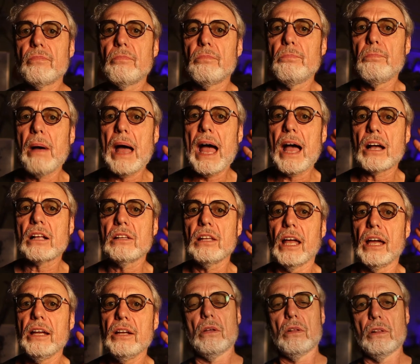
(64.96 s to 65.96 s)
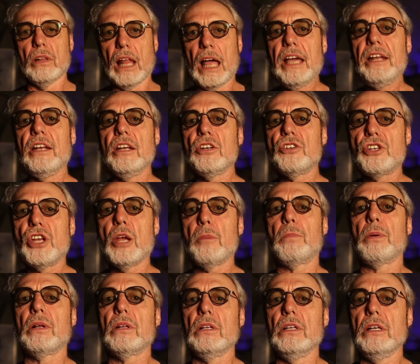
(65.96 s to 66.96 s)
backlight. Lighting
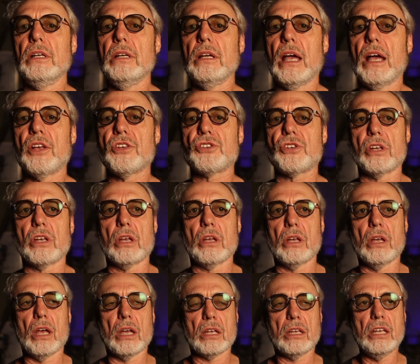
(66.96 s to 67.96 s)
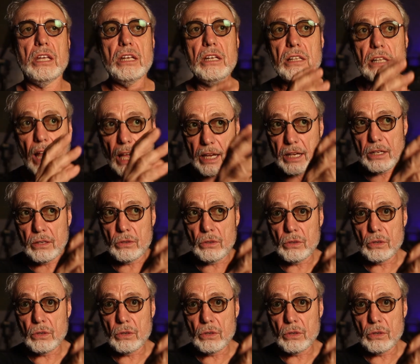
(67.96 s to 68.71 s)
typically has a key light,